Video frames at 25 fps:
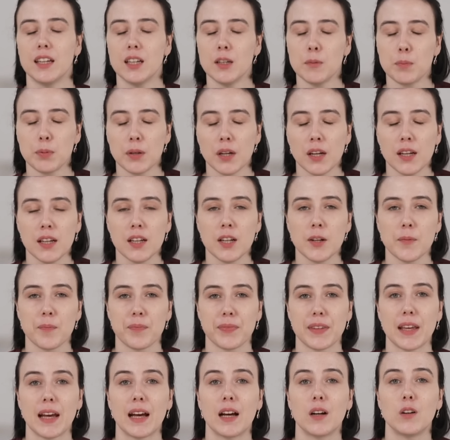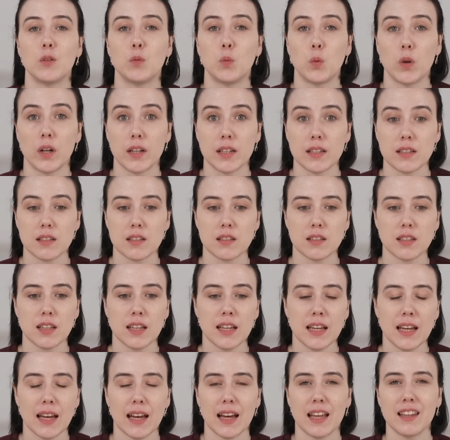hip at once.
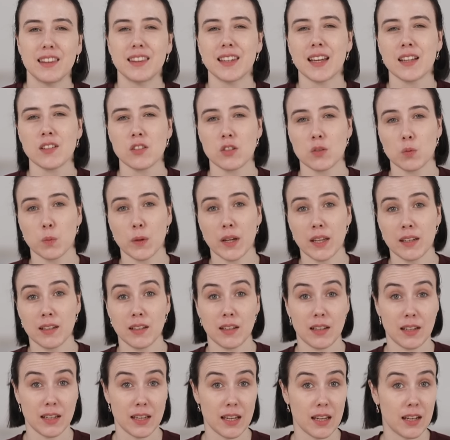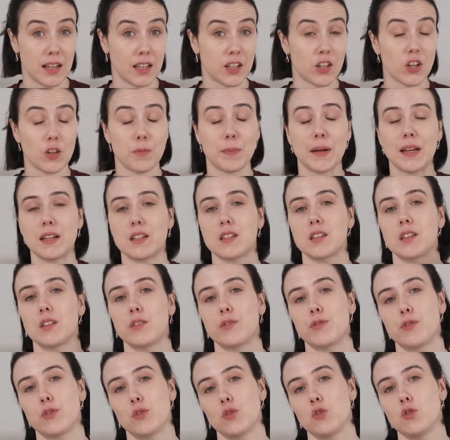And that's when, again, I go back to the
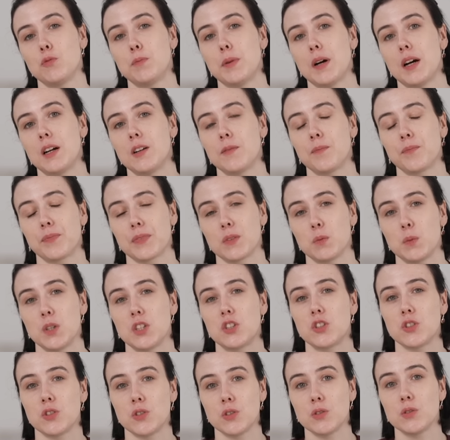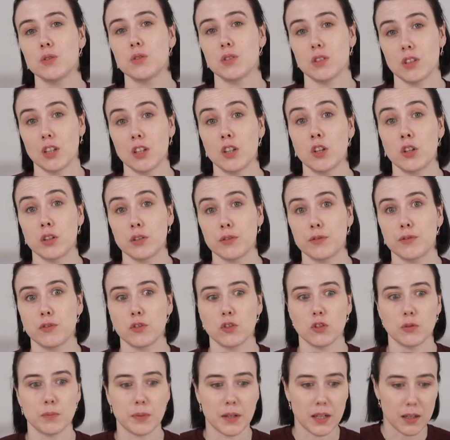floor bar. We do a lot of
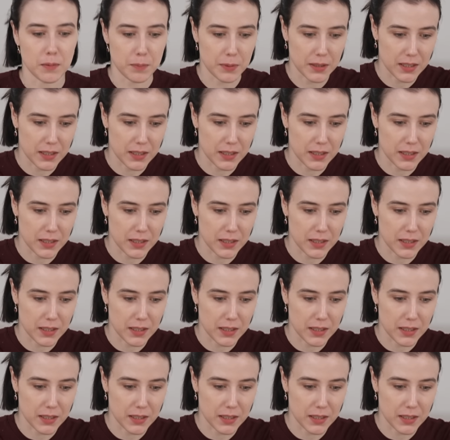floor bar